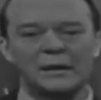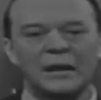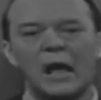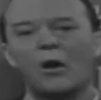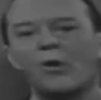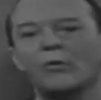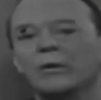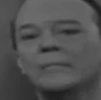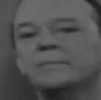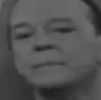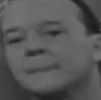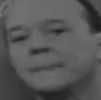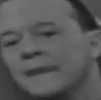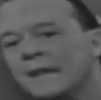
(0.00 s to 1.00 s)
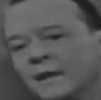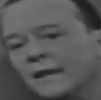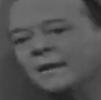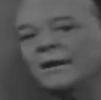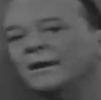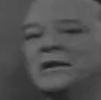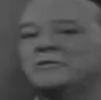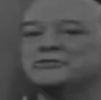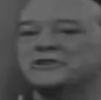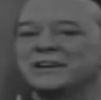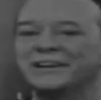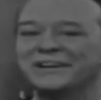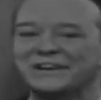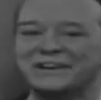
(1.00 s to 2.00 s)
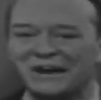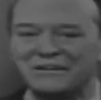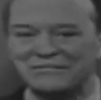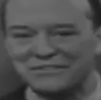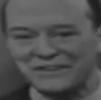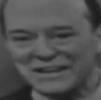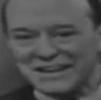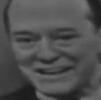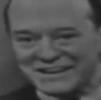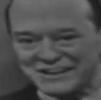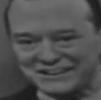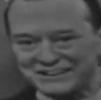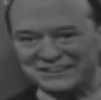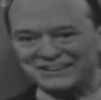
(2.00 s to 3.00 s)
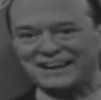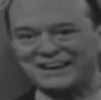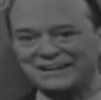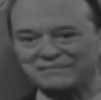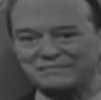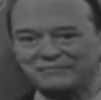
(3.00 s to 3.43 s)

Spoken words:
Now, interestingly enough, in India today,